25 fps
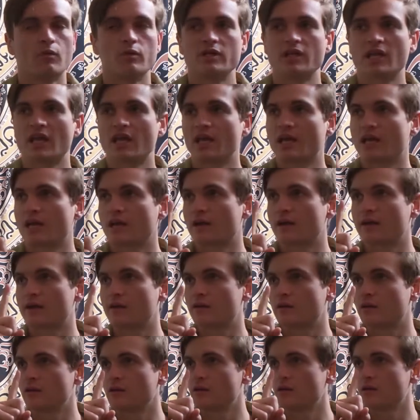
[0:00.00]

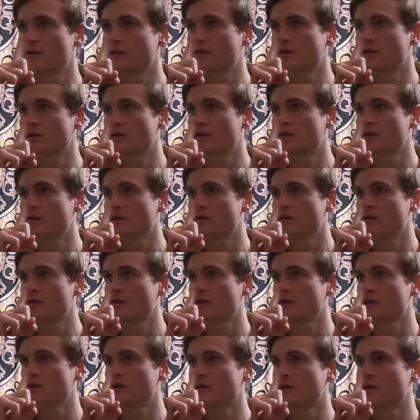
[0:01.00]
can
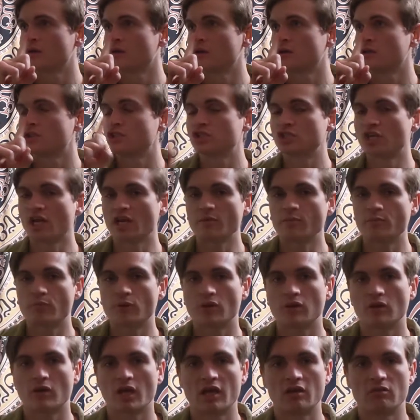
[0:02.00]
shape
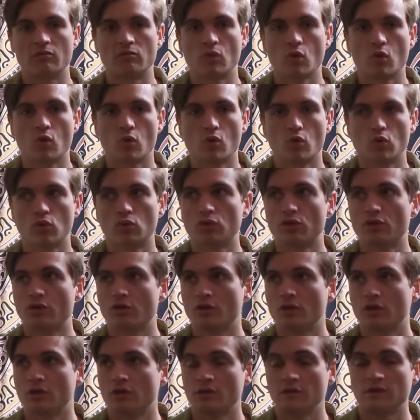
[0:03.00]
and mold
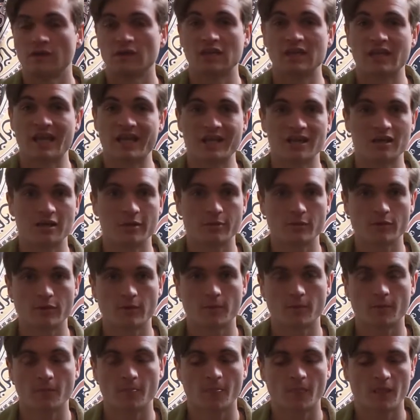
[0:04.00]
the game,
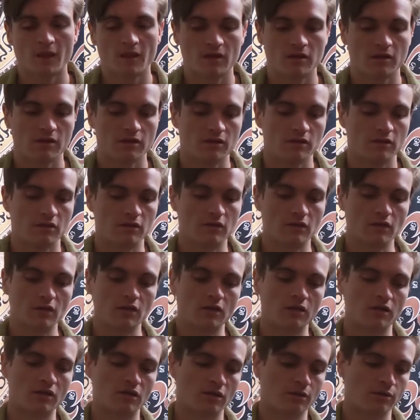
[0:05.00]

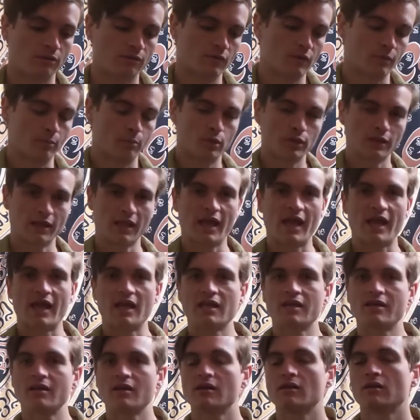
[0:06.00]
the
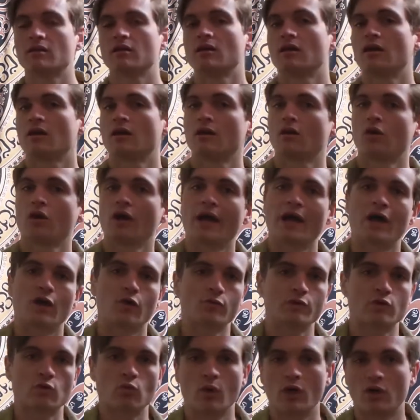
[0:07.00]
play, how
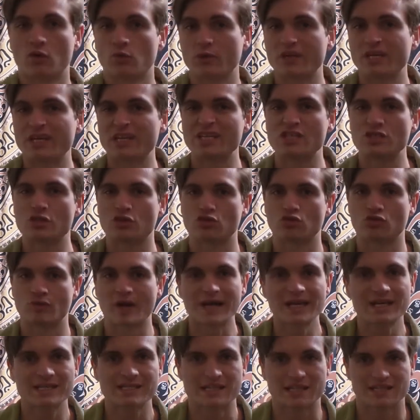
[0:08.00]
we want. We can
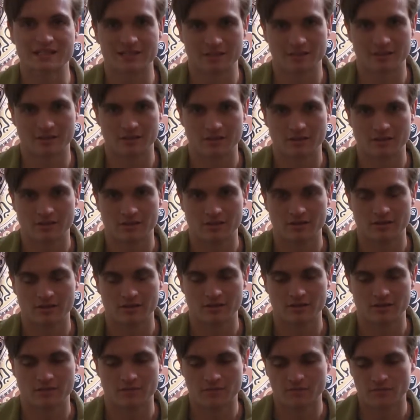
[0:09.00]
direct it.
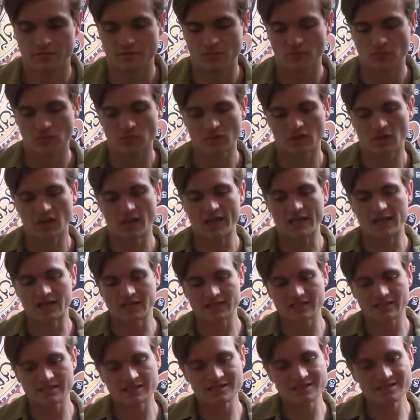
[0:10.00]
And
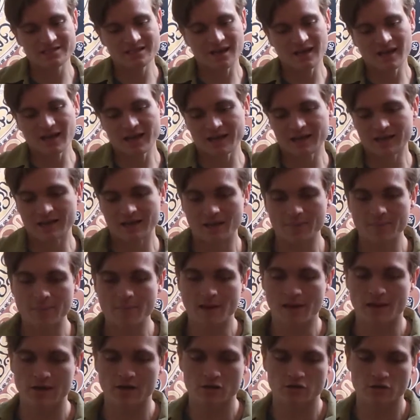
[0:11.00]
it's not a
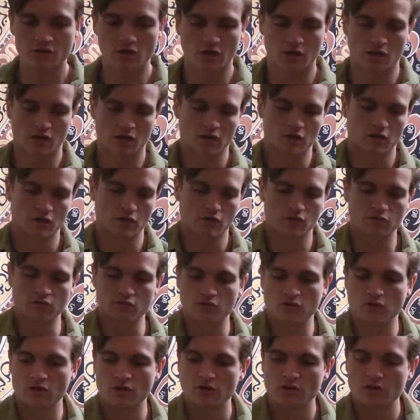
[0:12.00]
matter
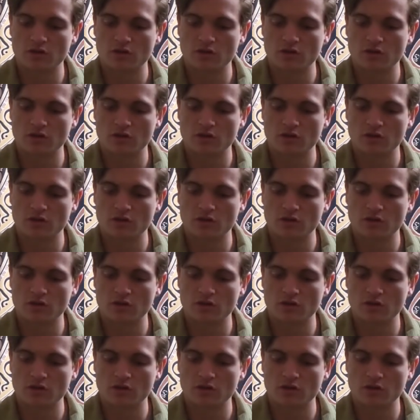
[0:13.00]
of